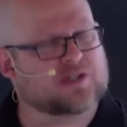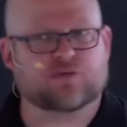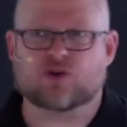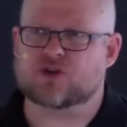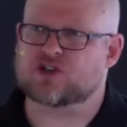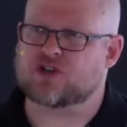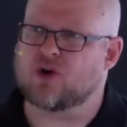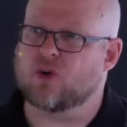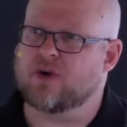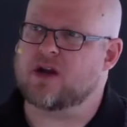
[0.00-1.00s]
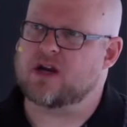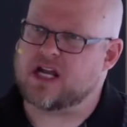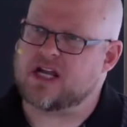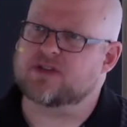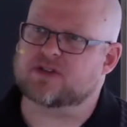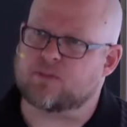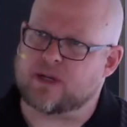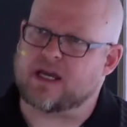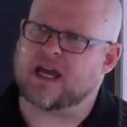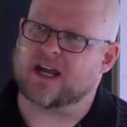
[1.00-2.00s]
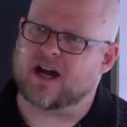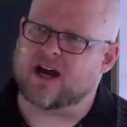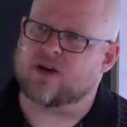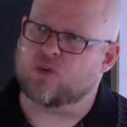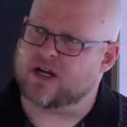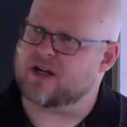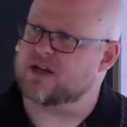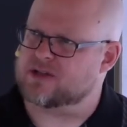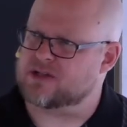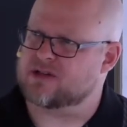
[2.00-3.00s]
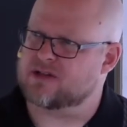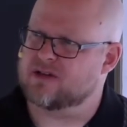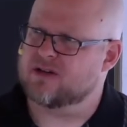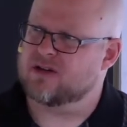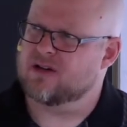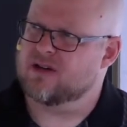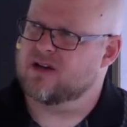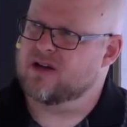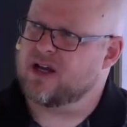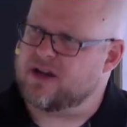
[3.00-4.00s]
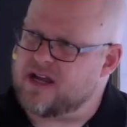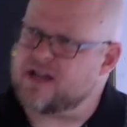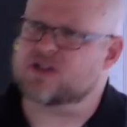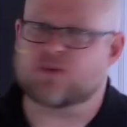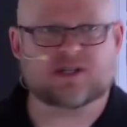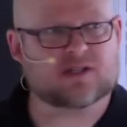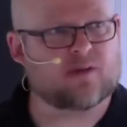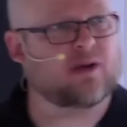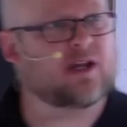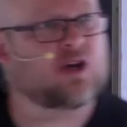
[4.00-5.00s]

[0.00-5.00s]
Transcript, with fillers: first stone needs to be an eyewitness. It needs to be somebody